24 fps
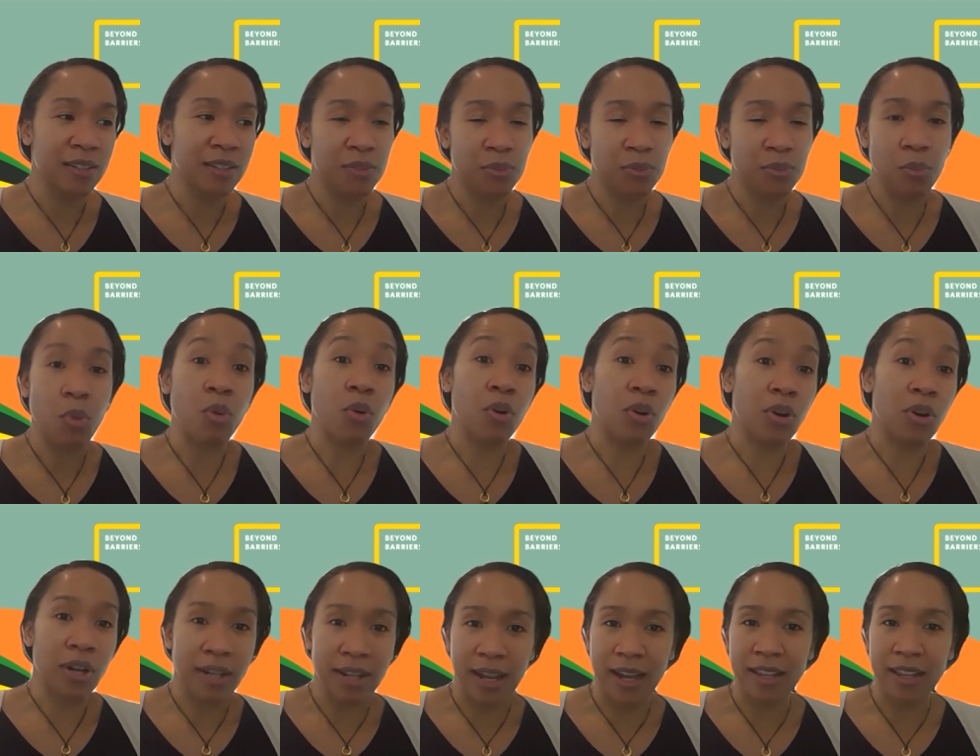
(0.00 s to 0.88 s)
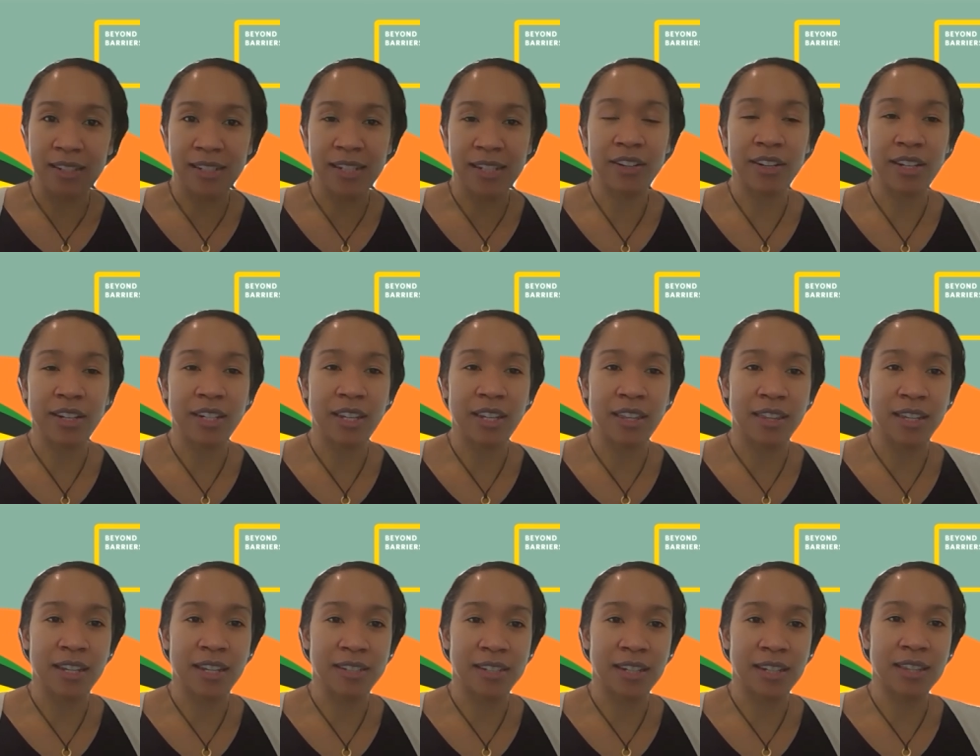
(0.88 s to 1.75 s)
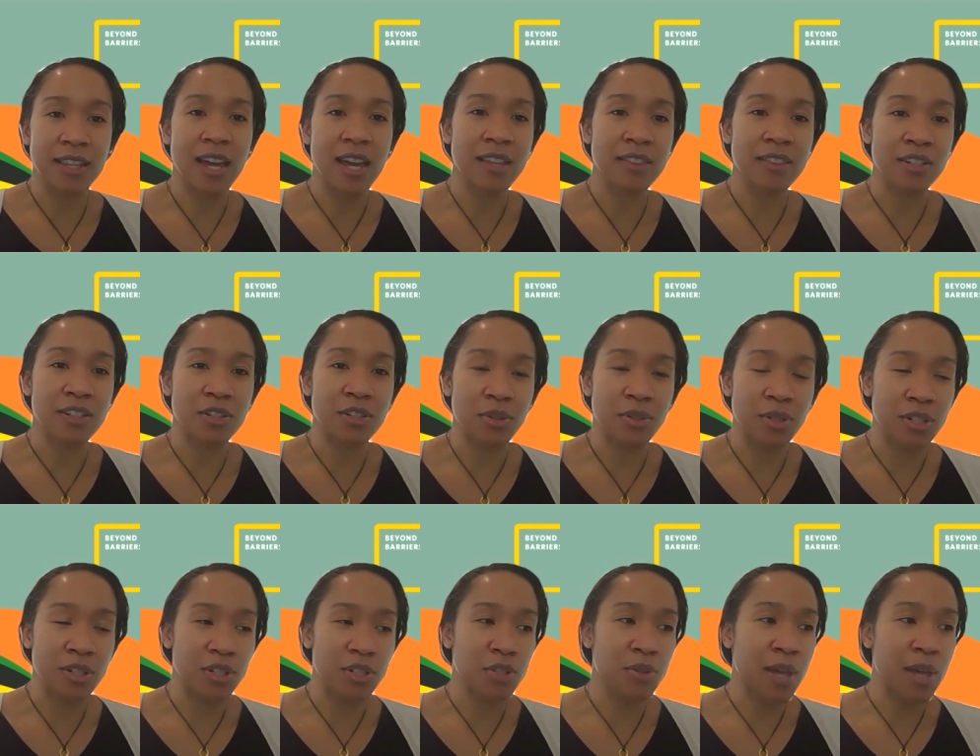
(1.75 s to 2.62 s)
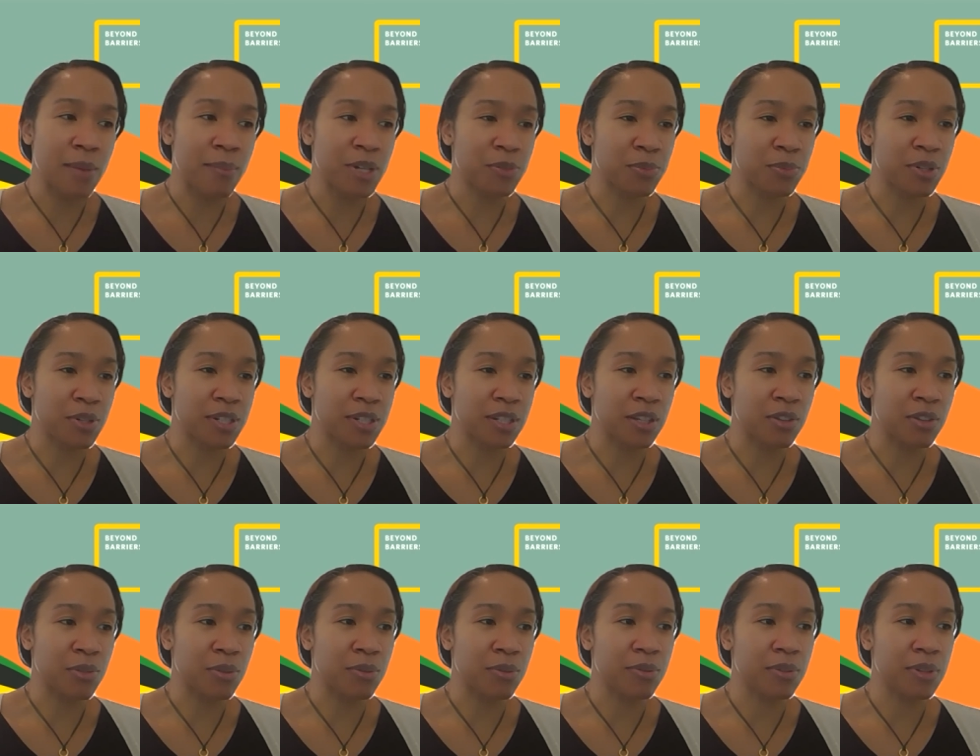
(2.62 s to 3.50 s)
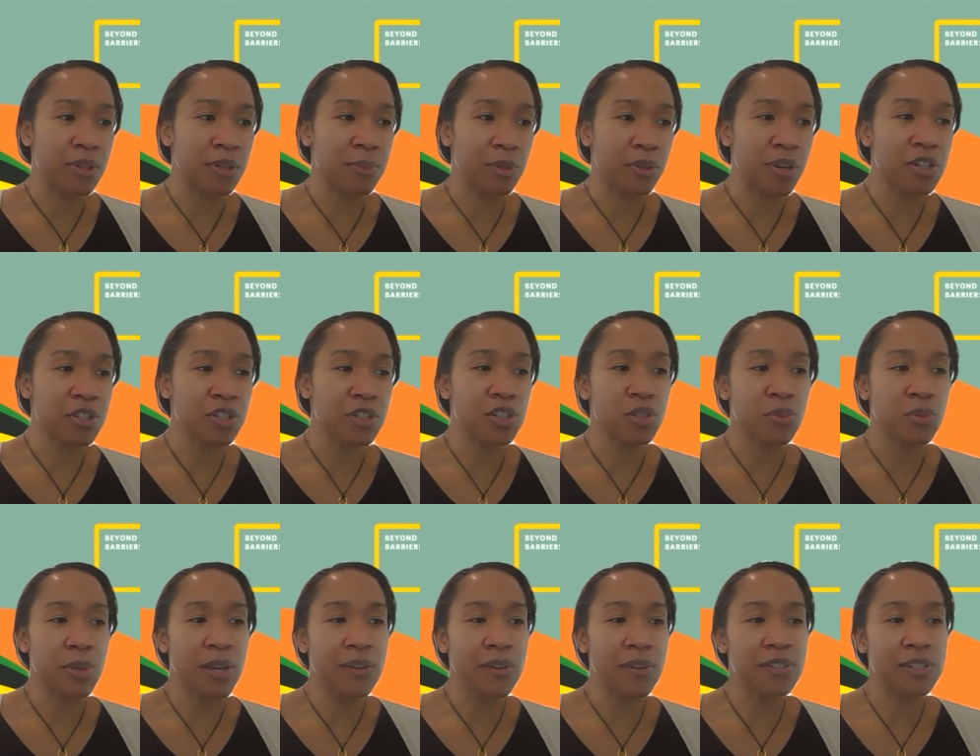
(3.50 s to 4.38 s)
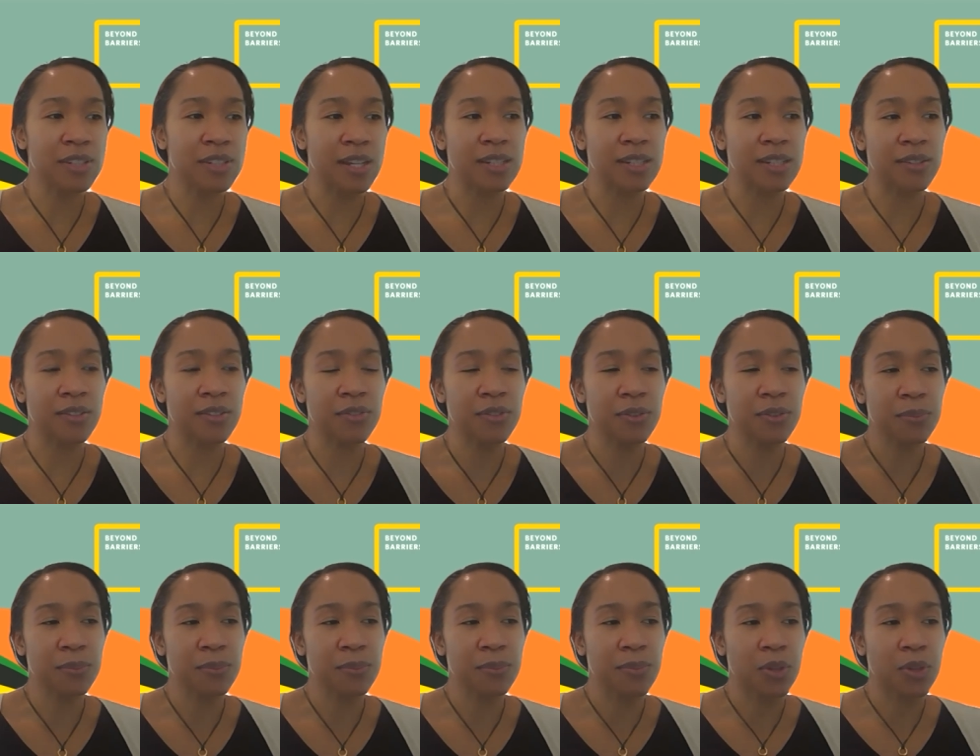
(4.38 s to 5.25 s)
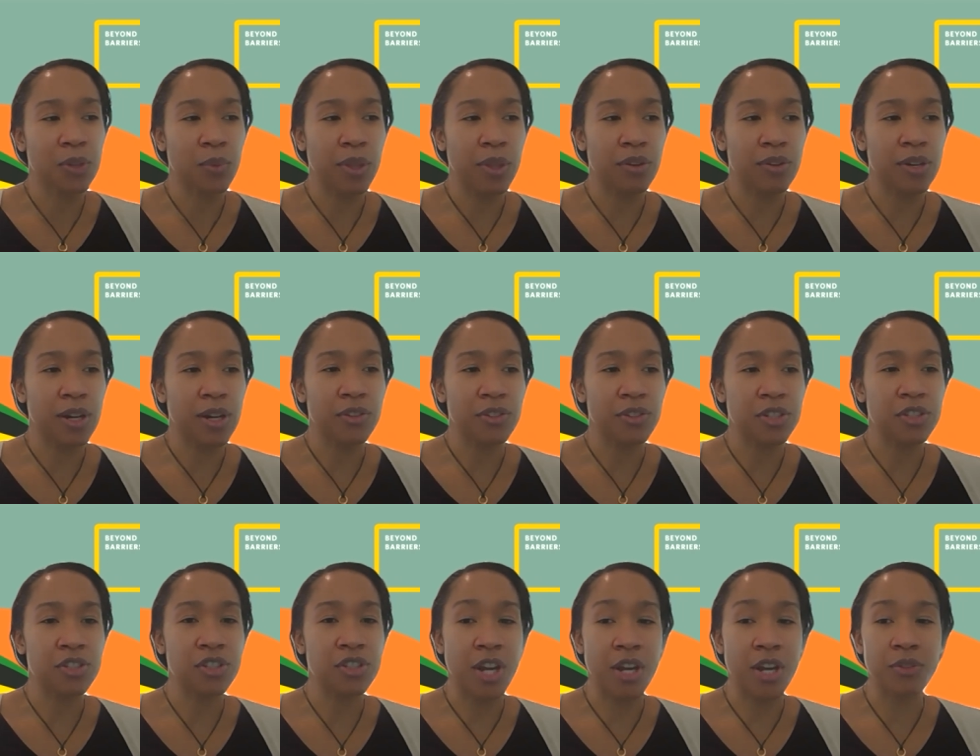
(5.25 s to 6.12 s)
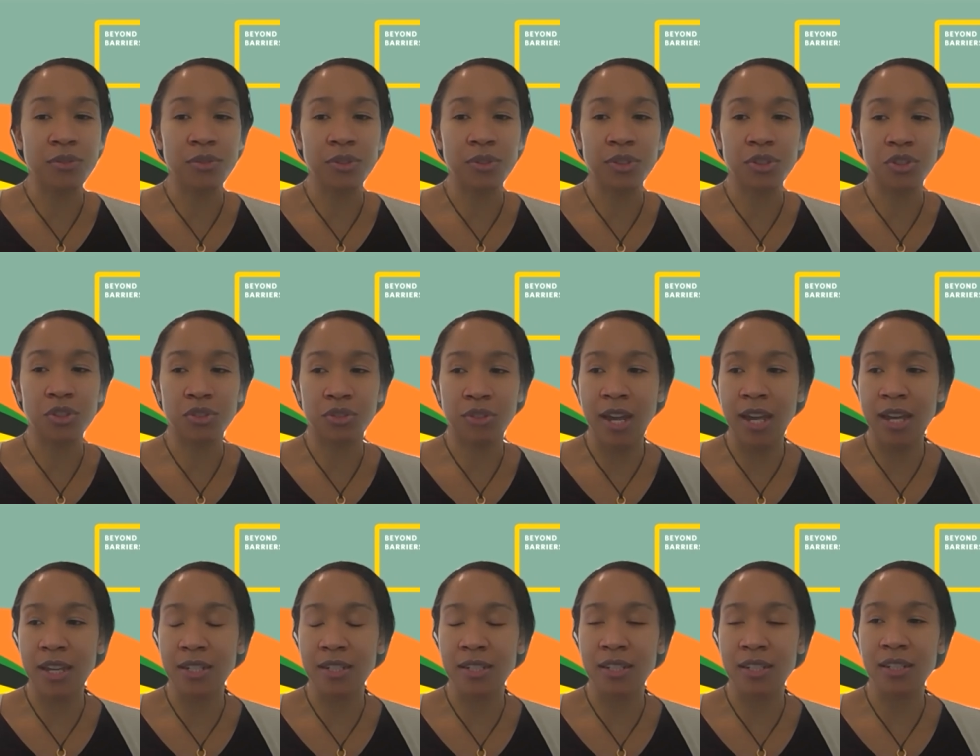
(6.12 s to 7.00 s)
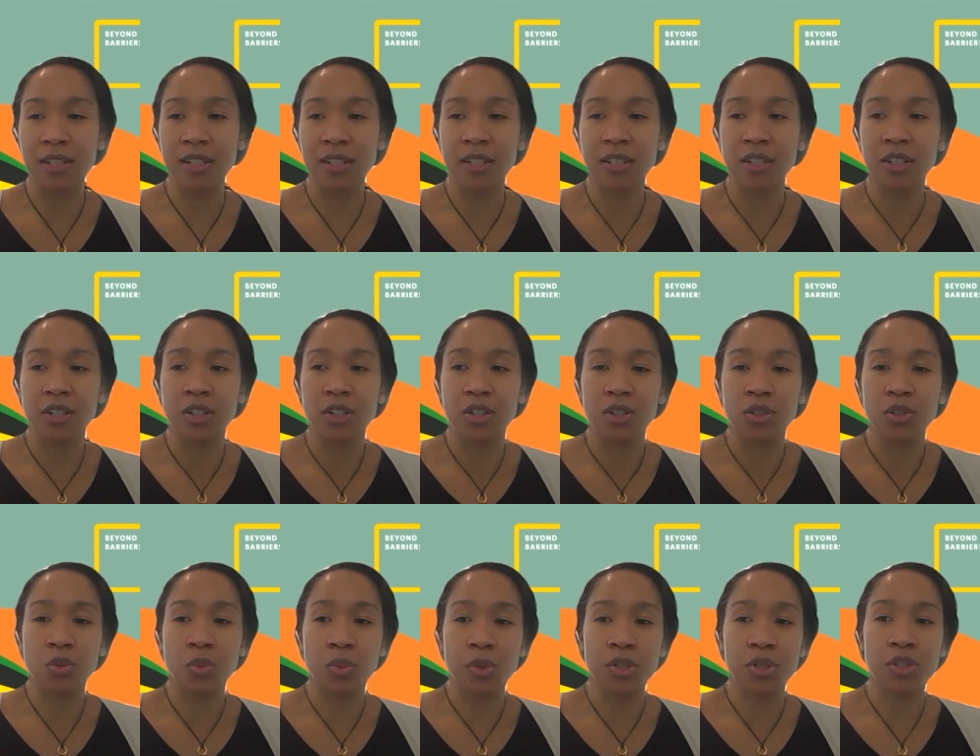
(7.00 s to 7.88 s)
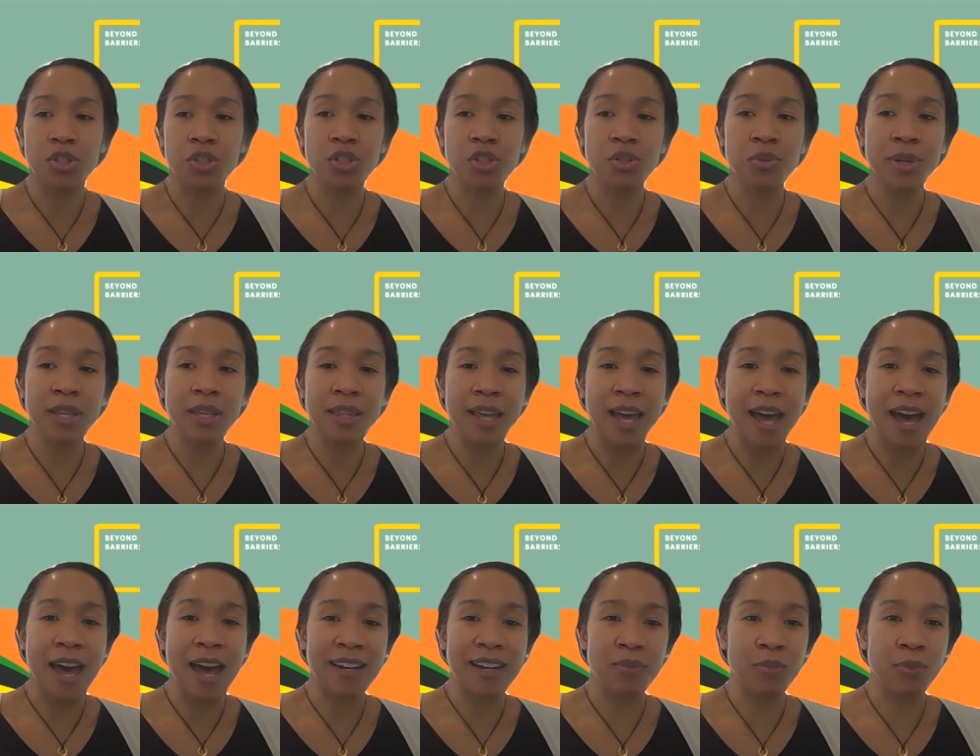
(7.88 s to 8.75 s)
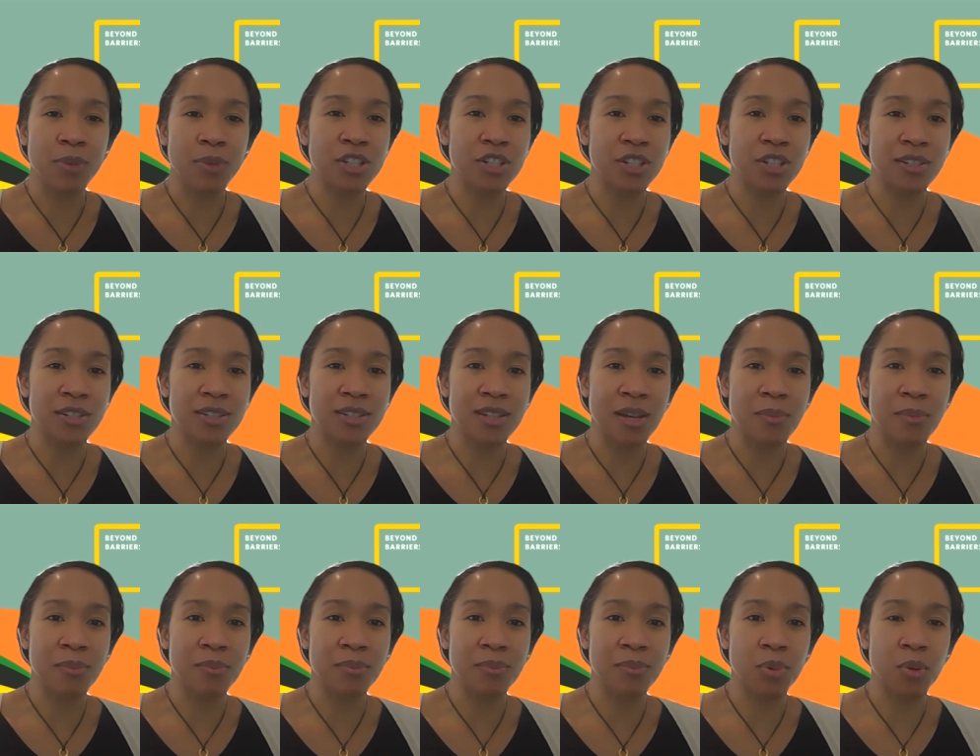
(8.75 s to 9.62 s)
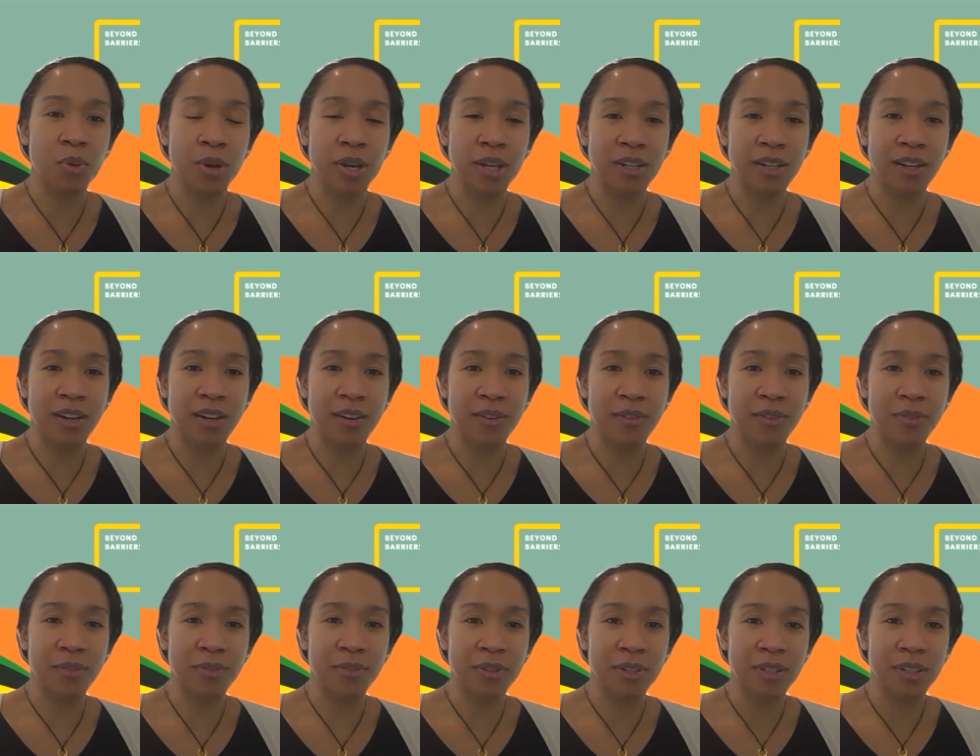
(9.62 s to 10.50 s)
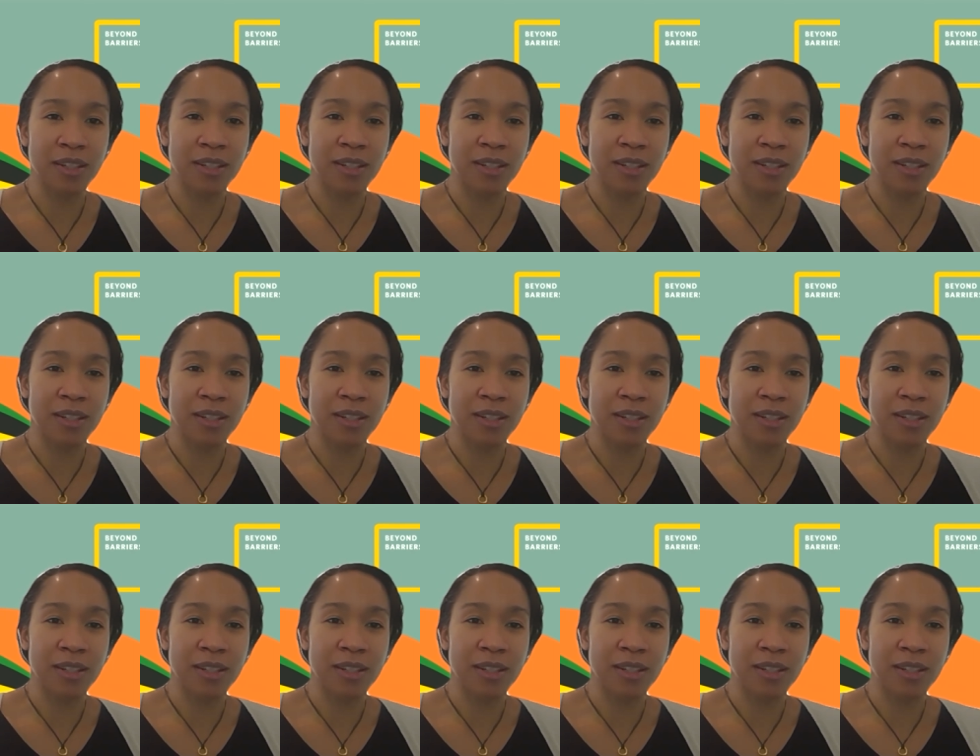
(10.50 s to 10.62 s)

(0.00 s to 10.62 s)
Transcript: more egalitarian and things like that, then you can do that much more easily through immigration. Do we have a sense of whether or not there's a general trend toward doing that, reaching some point of